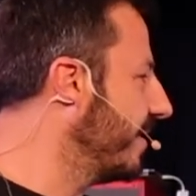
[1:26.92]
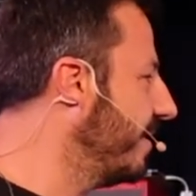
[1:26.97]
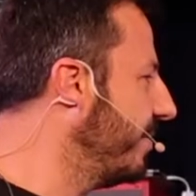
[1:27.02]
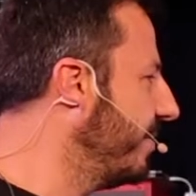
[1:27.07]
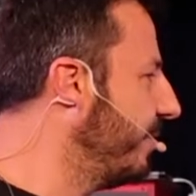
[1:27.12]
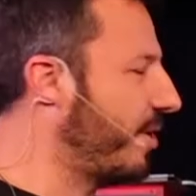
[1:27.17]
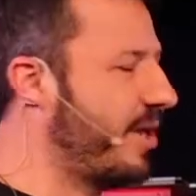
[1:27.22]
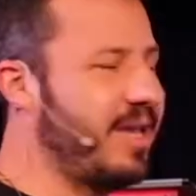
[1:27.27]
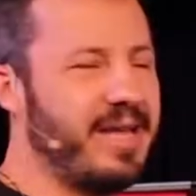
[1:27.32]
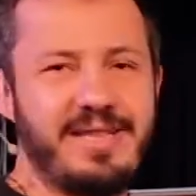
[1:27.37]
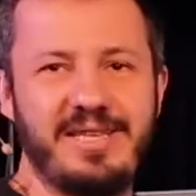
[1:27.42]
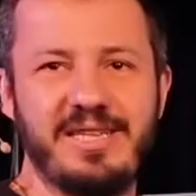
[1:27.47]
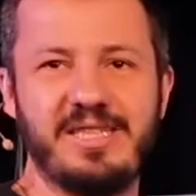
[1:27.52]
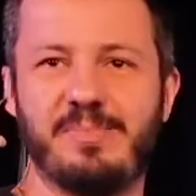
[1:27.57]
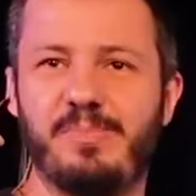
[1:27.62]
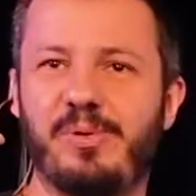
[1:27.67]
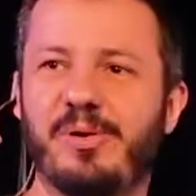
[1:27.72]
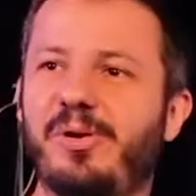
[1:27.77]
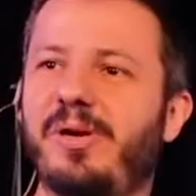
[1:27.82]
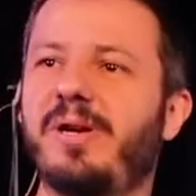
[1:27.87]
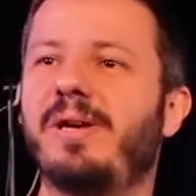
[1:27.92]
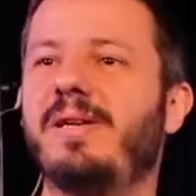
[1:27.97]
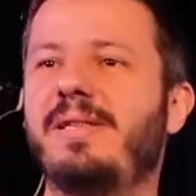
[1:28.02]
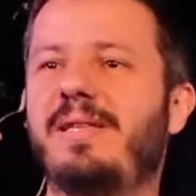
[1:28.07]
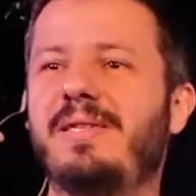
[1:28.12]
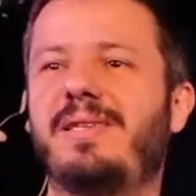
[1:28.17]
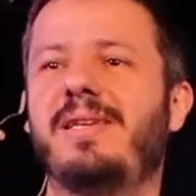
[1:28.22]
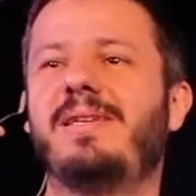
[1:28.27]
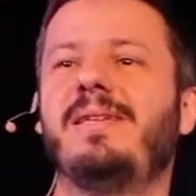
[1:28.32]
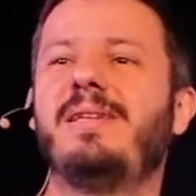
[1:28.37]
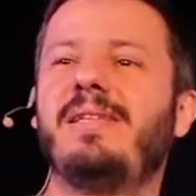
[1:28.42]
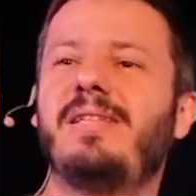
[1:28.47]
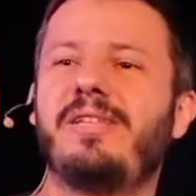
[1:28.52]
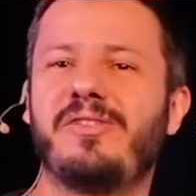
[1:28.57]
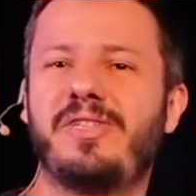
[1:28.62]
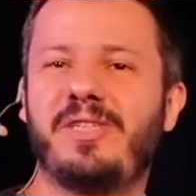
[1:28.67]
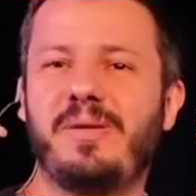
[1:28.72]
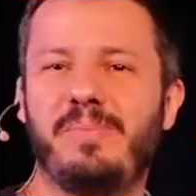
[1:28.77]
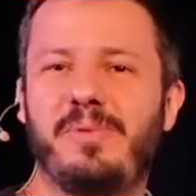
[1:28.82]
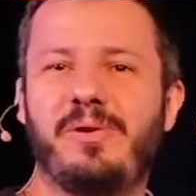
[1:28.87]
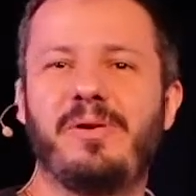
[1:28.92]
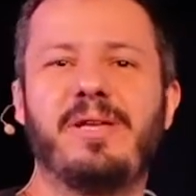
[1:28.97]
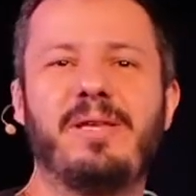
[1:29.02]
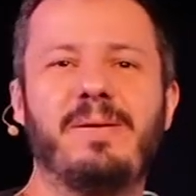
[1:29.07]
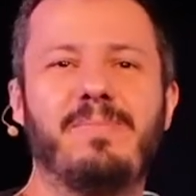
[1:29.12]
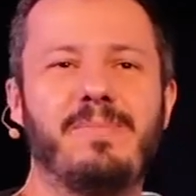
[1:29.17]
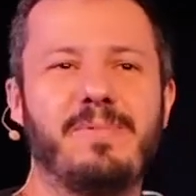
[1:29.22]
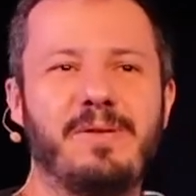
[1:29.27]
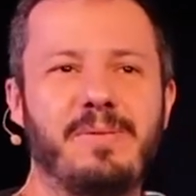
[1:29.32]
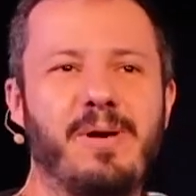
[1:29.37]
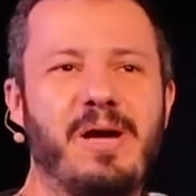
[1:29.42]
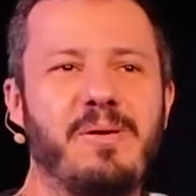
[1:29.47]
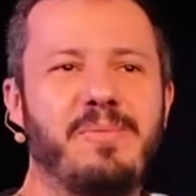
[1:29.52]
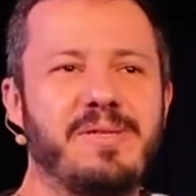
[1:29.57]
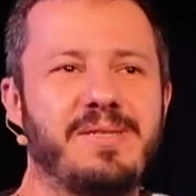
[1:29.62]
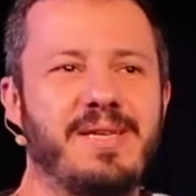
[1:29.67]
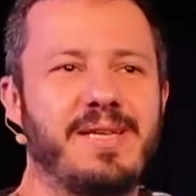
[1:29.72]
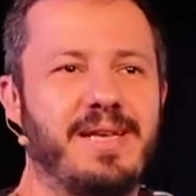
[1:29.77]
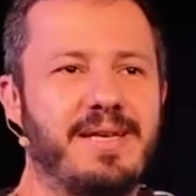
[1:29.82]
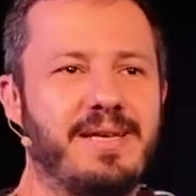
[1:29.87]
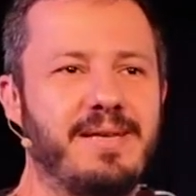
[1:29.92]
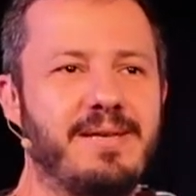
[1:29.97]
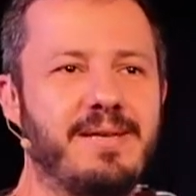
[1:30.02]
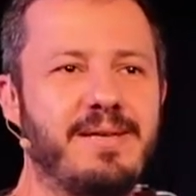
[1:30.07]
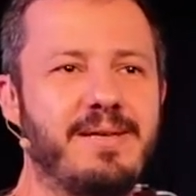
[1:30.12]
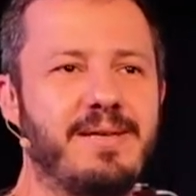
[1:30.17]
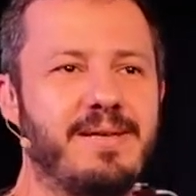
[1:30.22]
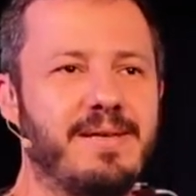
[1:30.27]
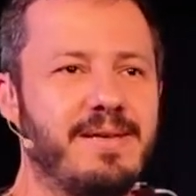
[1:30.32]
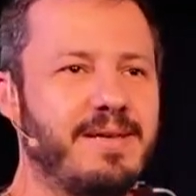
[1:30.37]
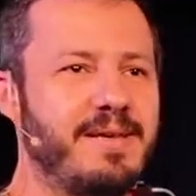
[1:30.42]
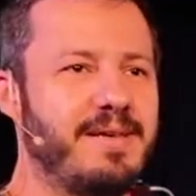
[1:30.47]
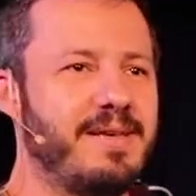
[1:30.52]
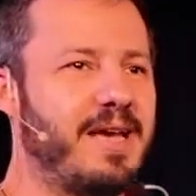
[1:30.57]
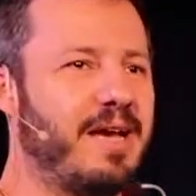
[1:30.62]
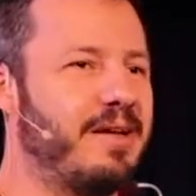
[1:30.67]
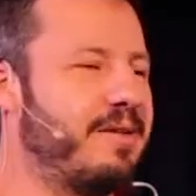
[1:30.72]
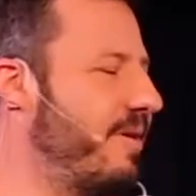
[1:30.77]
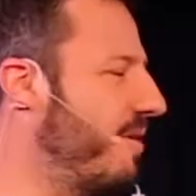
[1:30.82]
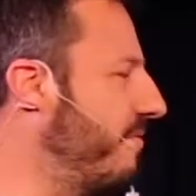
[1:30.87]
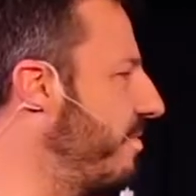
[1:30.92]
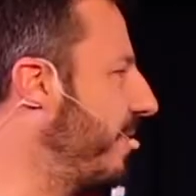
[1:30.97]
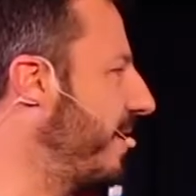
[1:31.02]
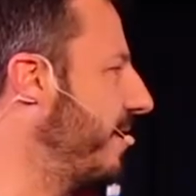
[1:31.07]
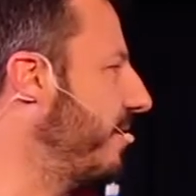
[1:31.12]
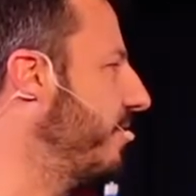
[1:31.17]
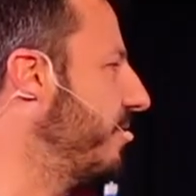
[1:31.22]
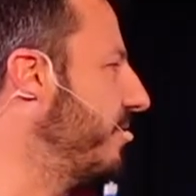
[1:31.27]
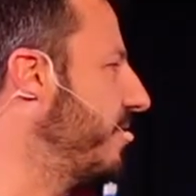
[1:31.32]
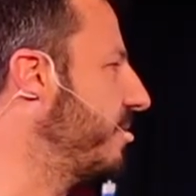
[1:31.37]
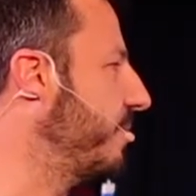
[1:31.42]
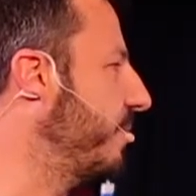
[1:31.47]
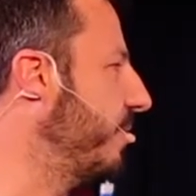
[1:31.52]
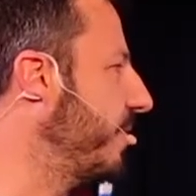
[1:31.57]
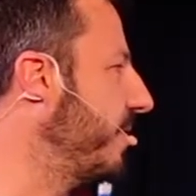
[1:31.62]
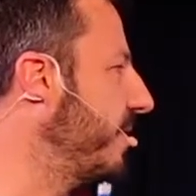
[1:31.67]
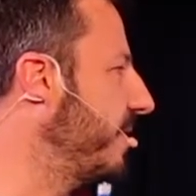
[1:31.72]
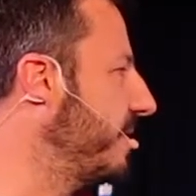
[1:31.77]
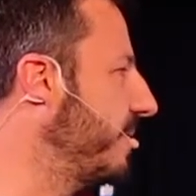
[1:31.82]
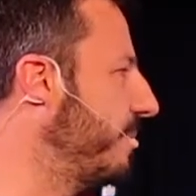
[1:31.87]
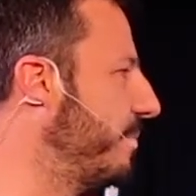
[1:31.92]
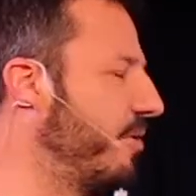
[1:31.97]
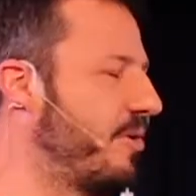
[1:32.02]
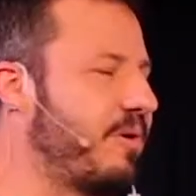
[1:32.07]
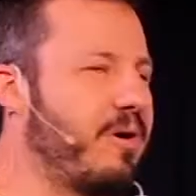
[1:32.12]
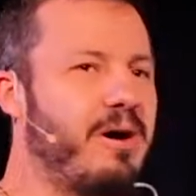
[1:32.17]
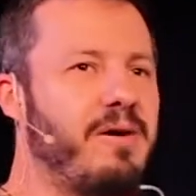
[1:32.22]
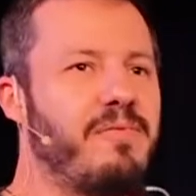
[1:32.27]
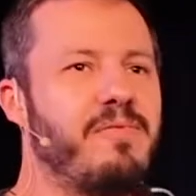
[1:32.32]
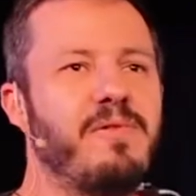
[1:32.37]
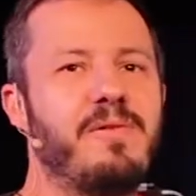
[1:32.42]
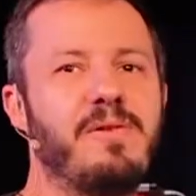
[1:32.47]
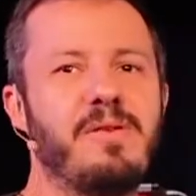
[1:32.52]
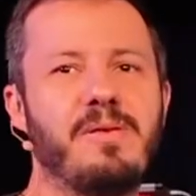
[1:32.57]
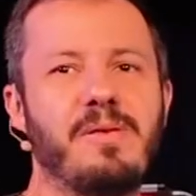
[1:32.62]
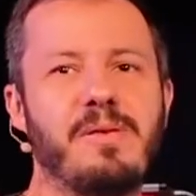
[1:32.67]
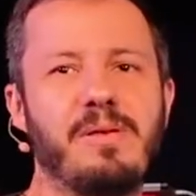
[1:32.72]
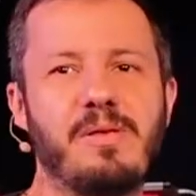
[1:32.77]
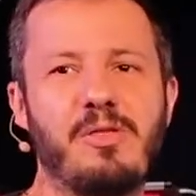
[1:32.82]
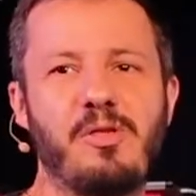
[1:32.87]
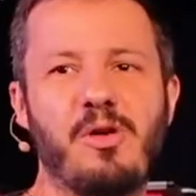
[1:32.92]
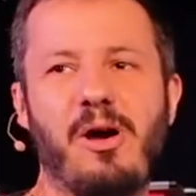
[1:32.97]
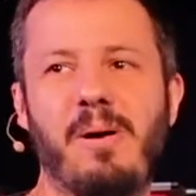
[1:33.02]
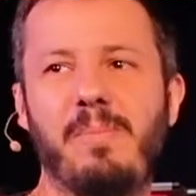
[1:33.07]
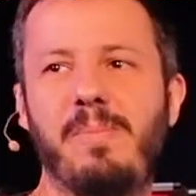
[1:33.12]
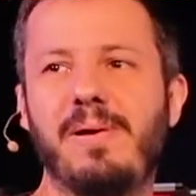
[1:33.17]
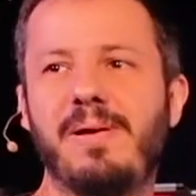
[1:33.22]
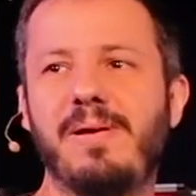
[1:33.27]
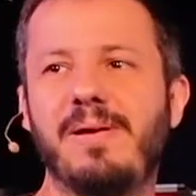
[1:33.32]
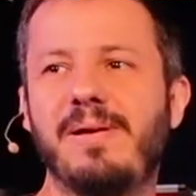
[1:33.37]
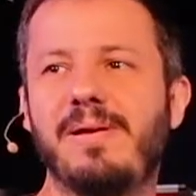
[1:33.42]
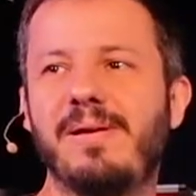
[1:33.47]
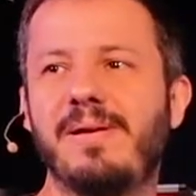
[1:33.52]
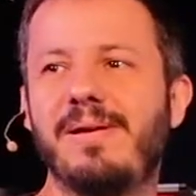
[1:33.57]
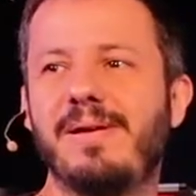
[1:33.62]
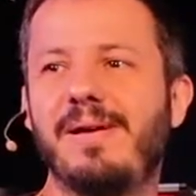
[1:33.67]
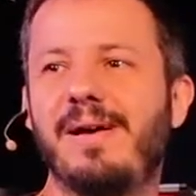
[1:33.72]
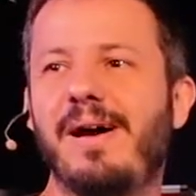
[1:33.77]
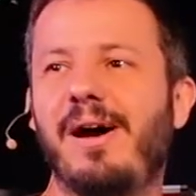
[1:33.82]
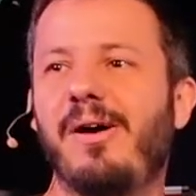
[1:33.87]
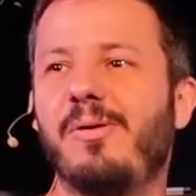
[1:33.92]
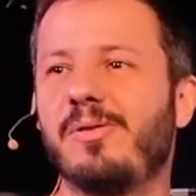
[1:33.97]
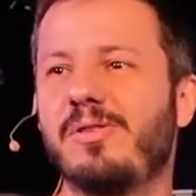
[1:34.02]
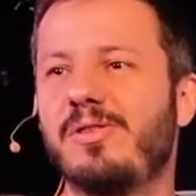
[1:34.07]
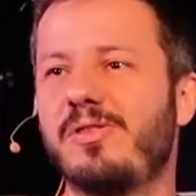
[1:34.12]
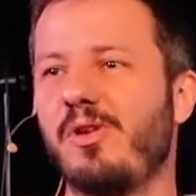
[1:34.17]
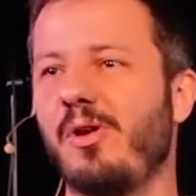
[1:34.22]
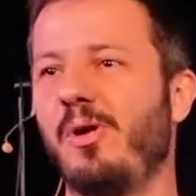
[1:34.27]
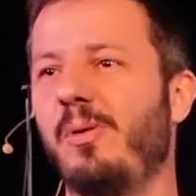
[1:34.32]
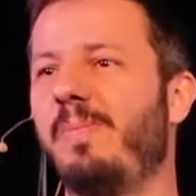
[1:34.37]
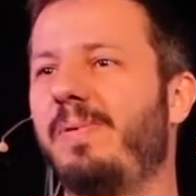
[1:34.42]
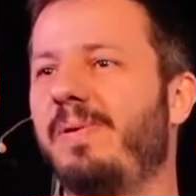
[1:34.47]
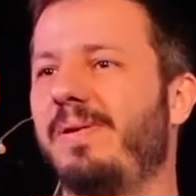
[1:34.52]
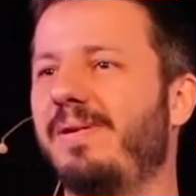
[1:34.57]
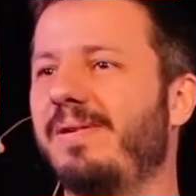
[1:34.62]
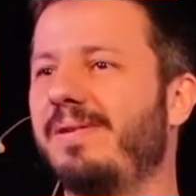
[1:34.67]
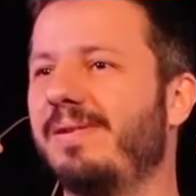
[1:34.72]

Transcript: looking at this book. This is an interesting book in the Bible, isn't it? Yeah, everybody know this book. It's a book of Job. Oh, it's Job.